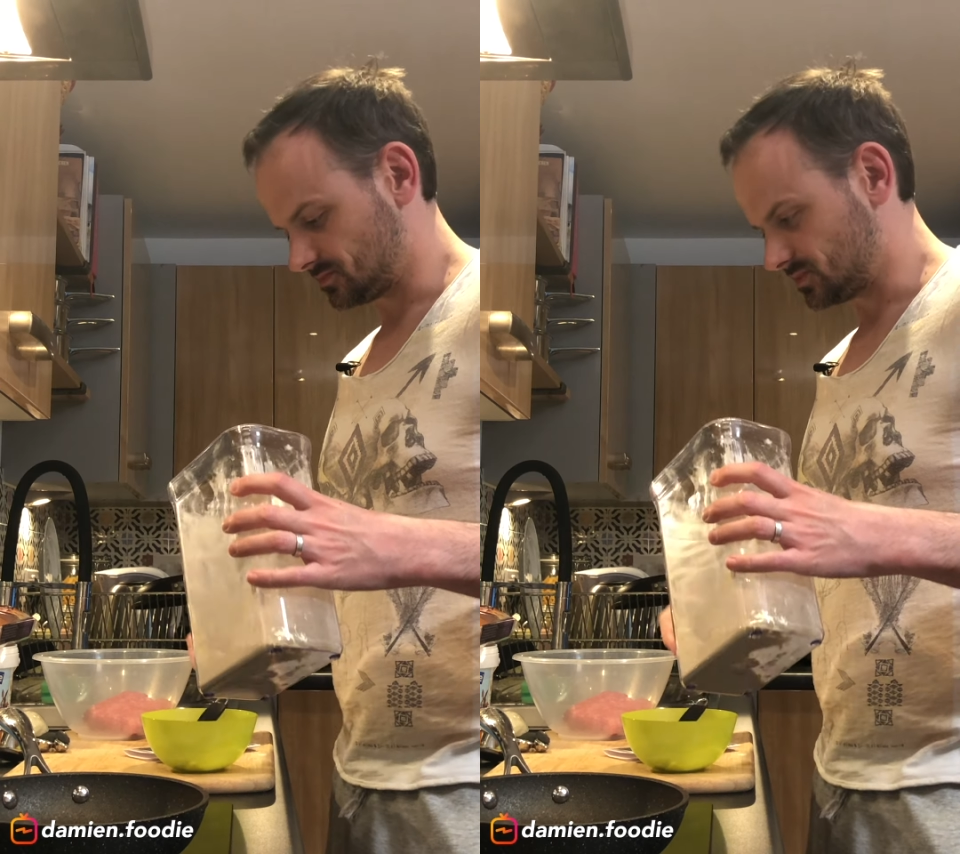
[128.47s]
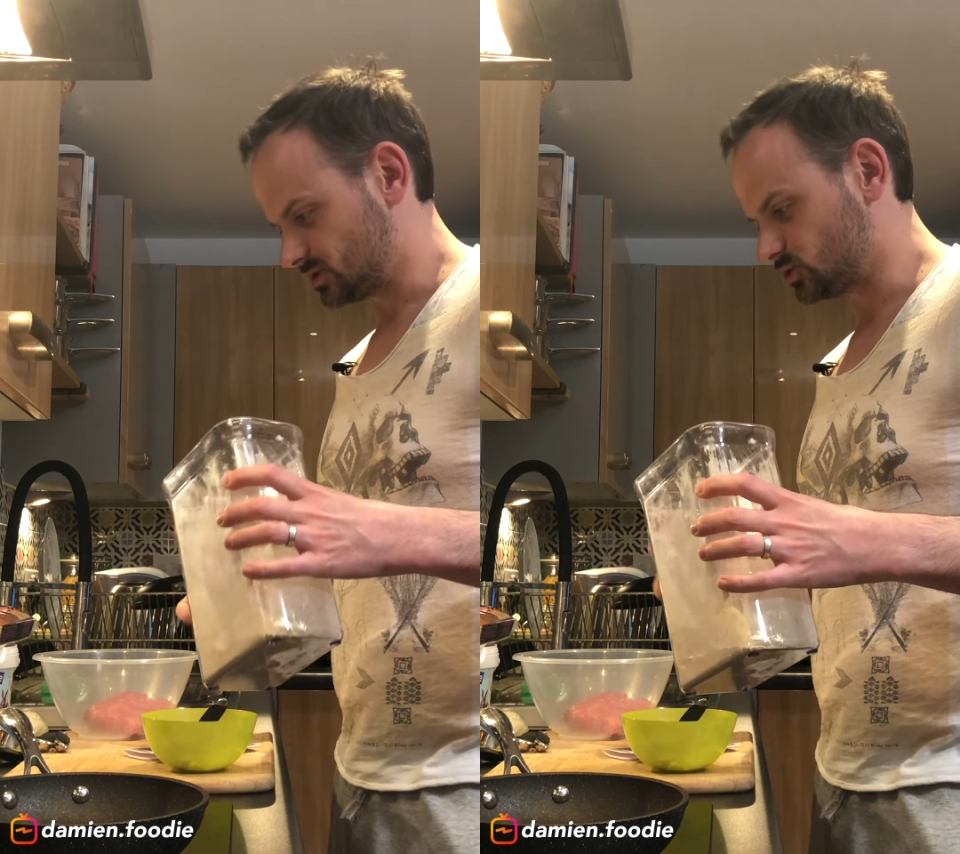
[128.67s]

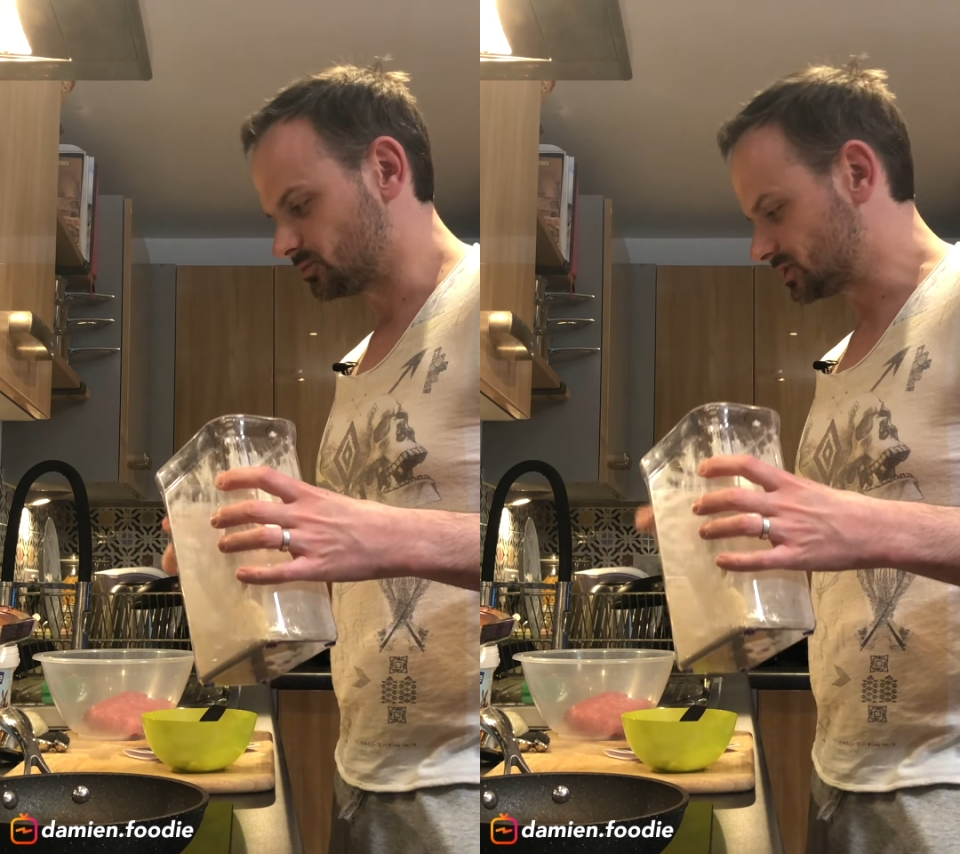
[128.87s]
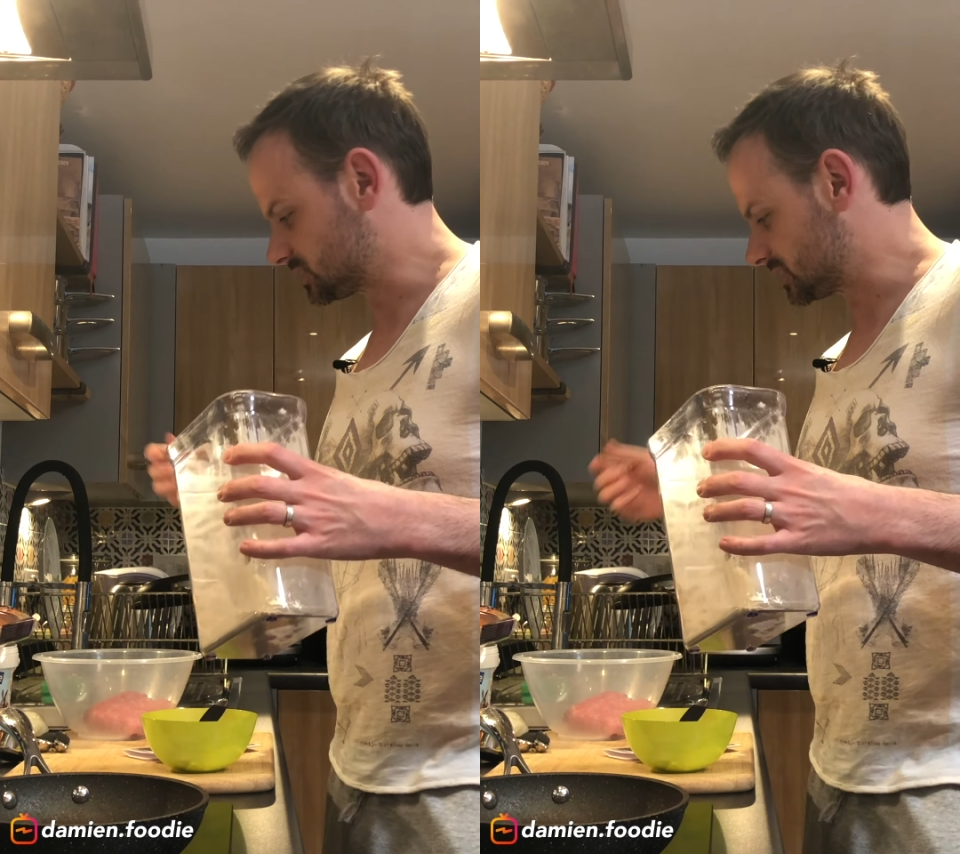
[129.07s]
It's
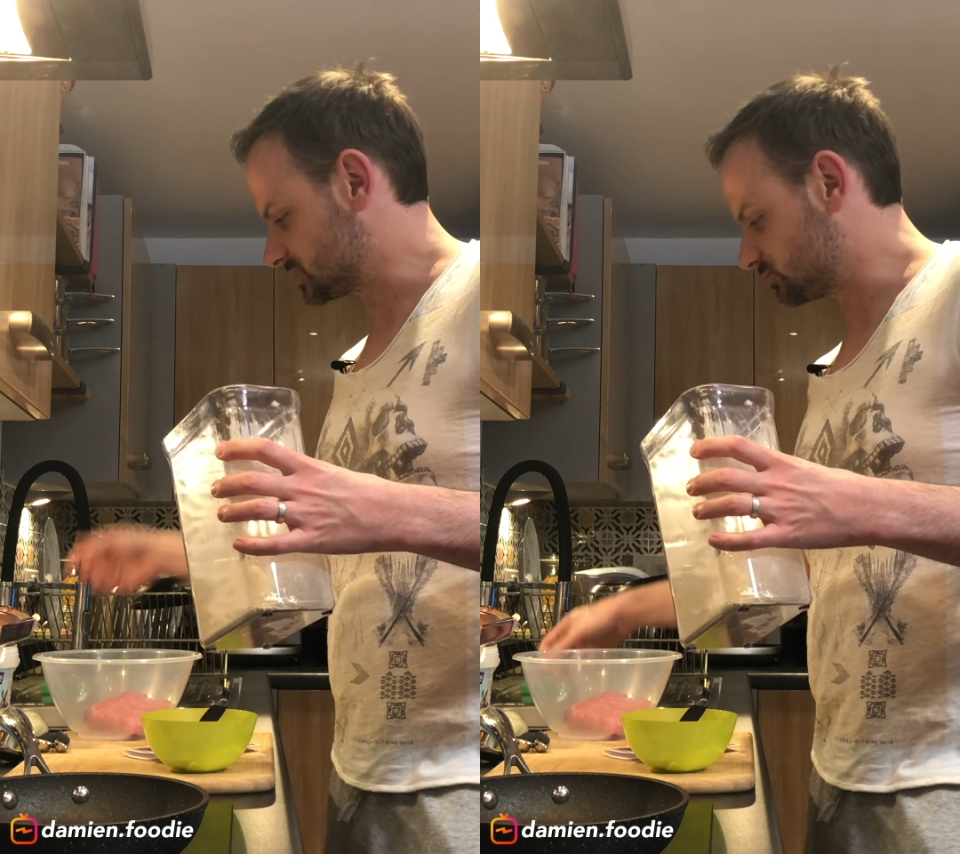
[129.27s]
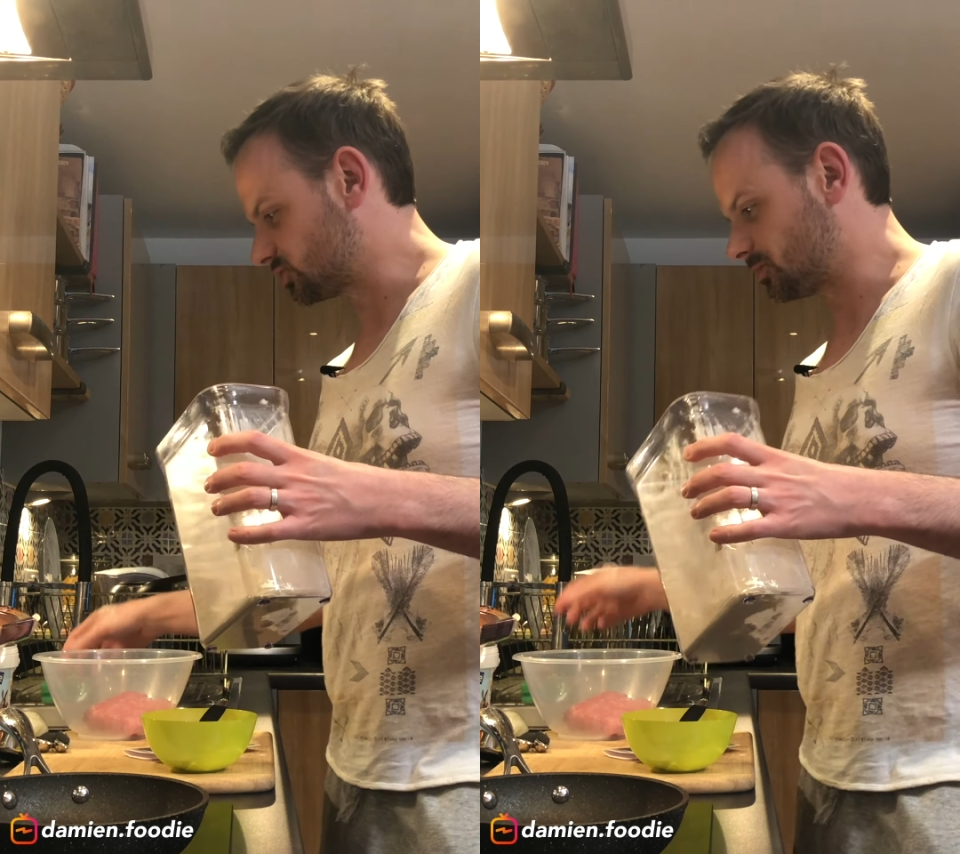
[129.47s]
almost like
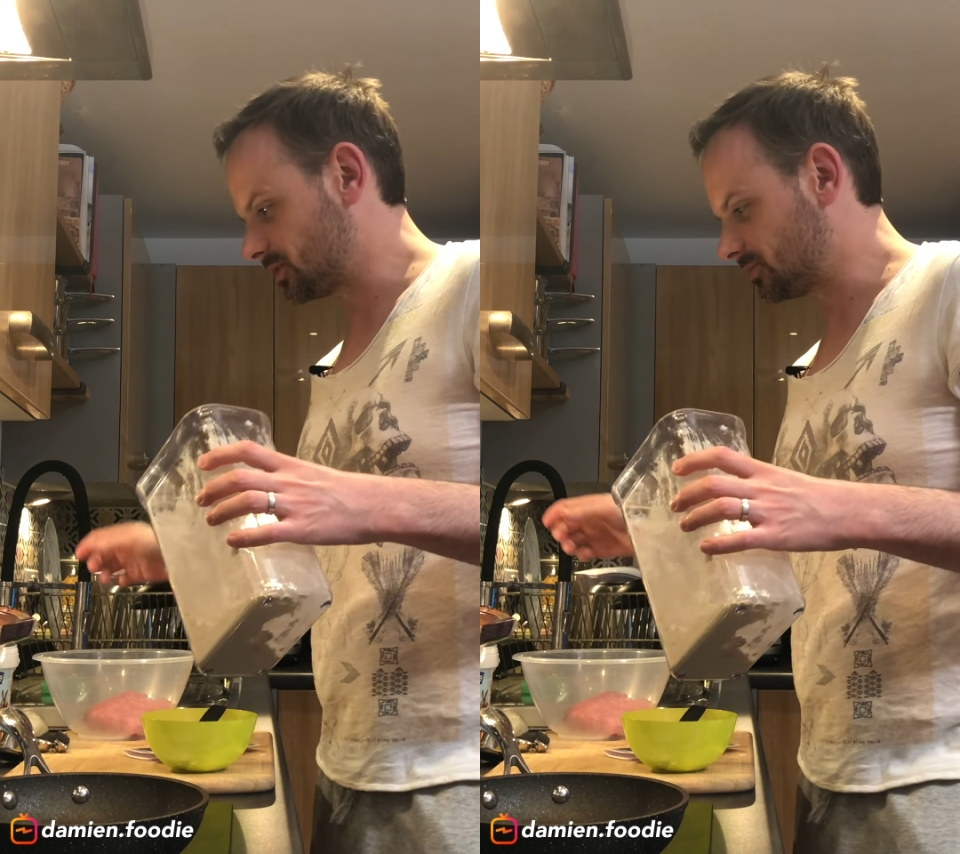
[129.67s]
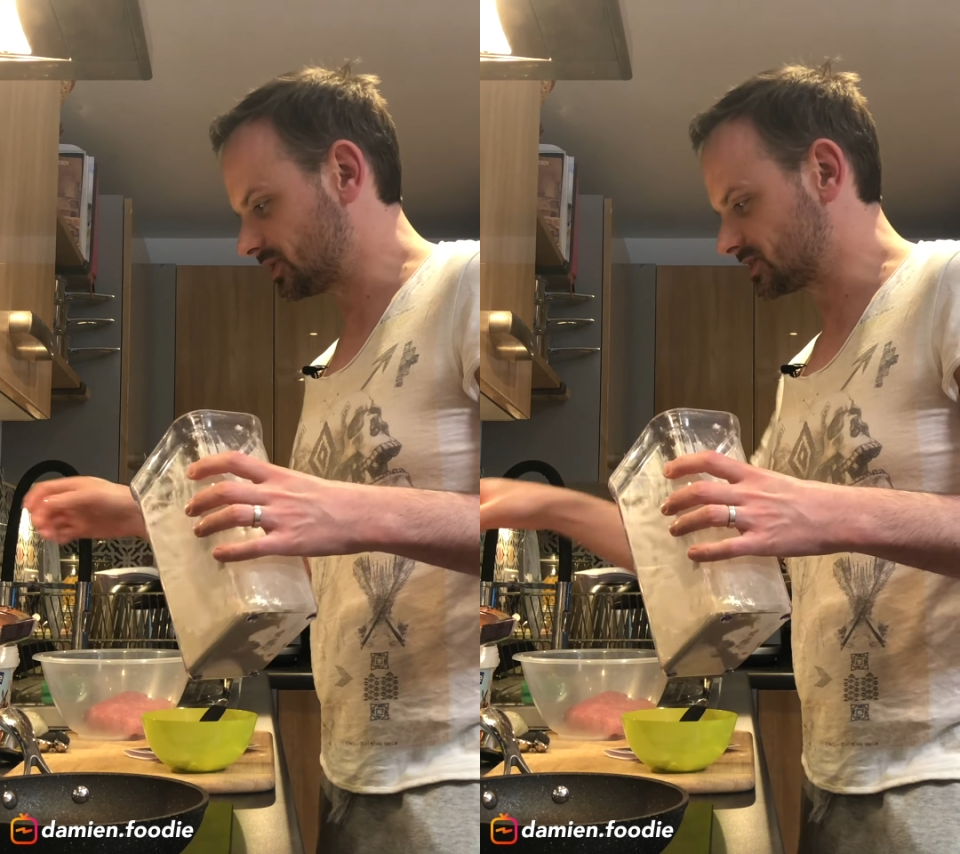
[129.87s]
some
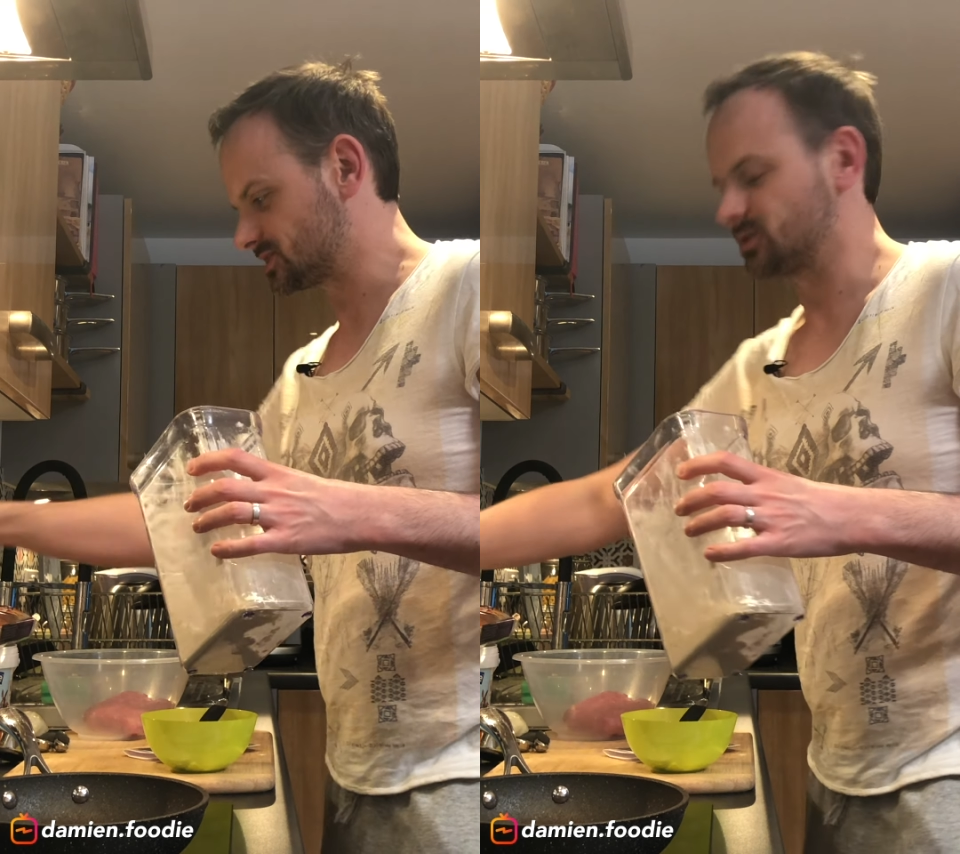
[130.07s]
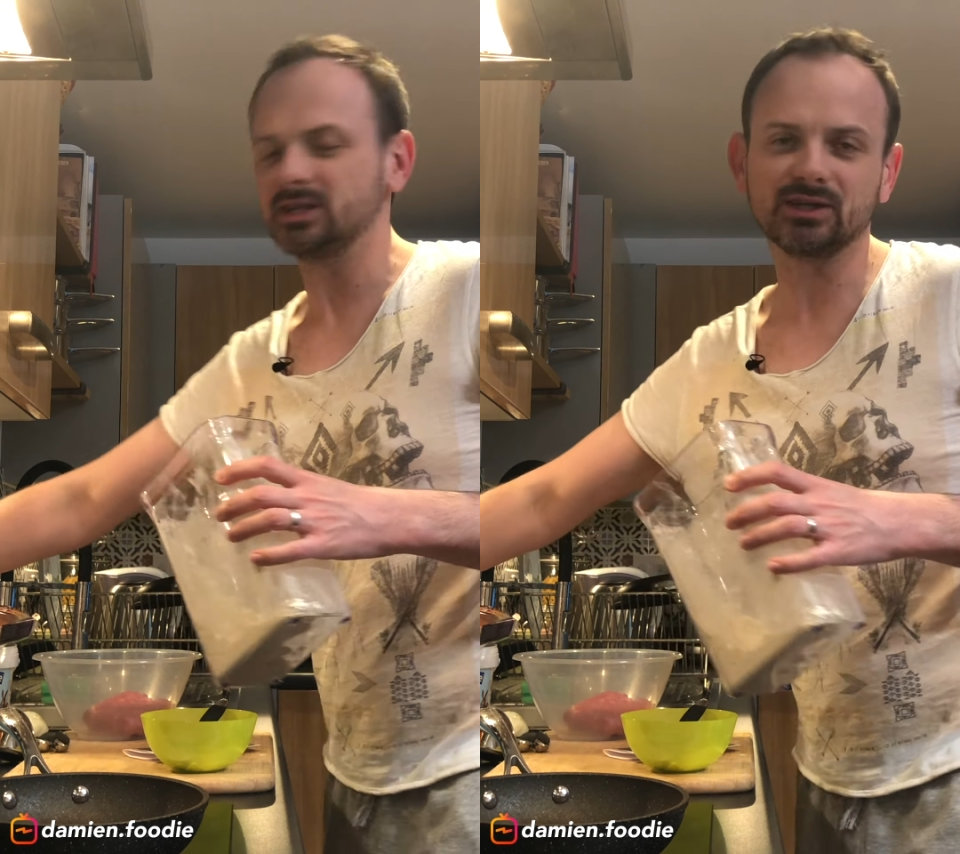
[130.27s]
proper
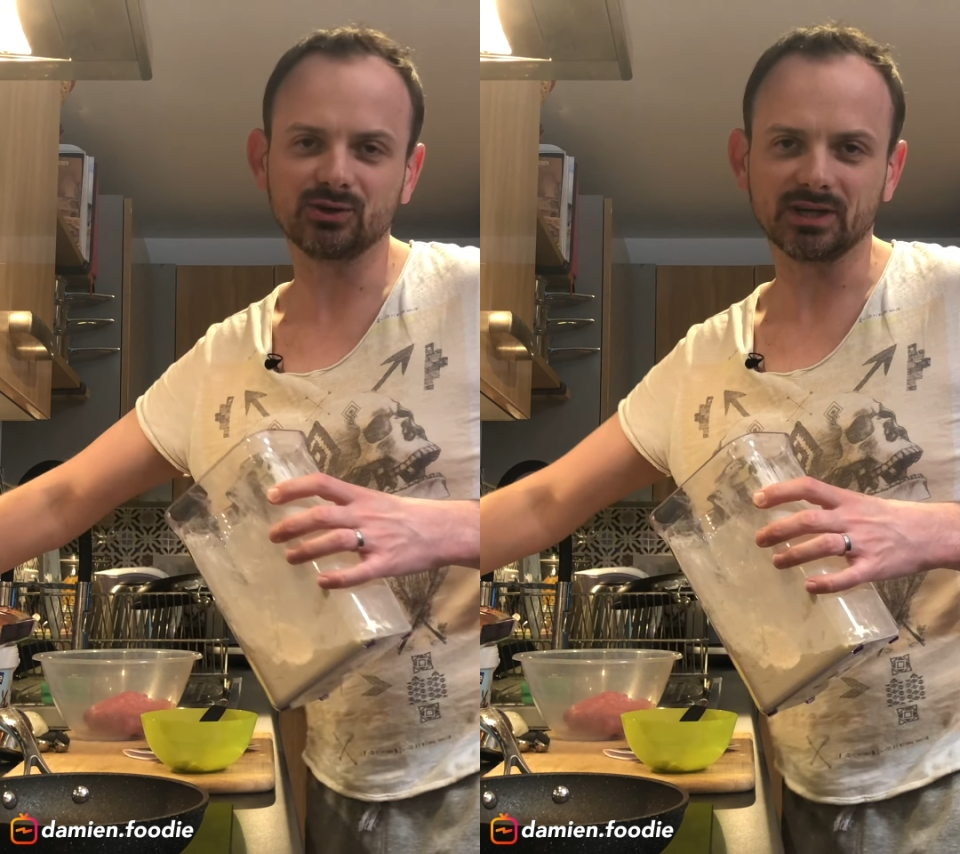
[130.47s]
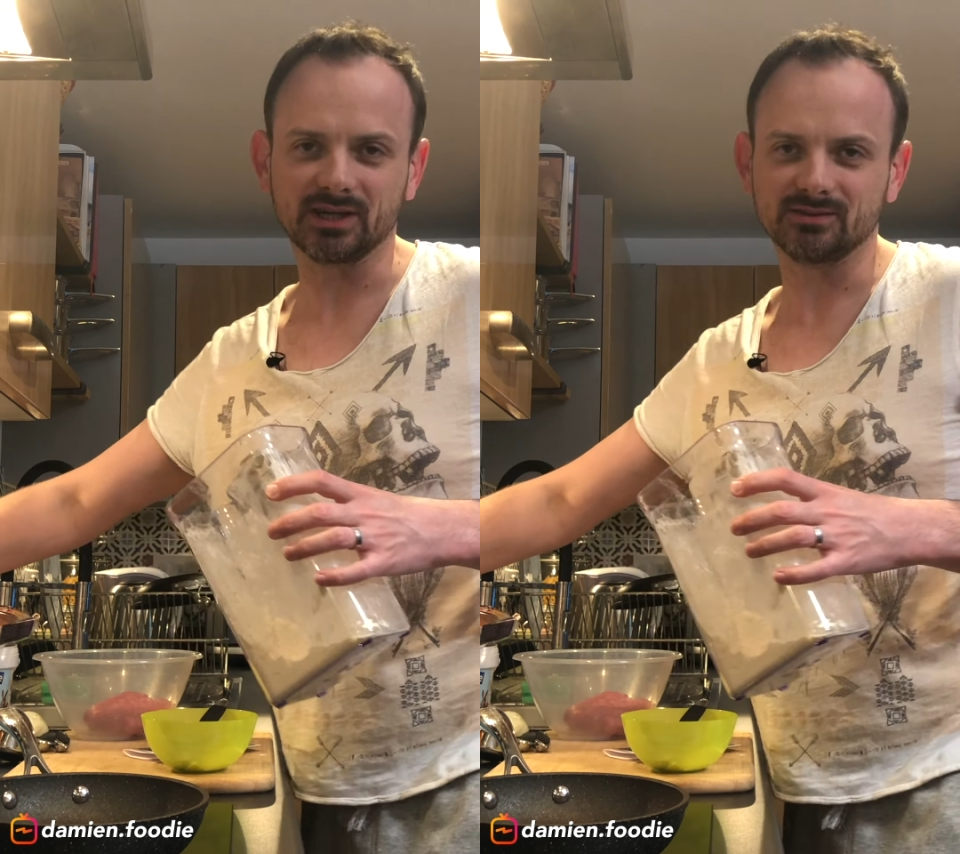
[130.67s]
Pakistani cooking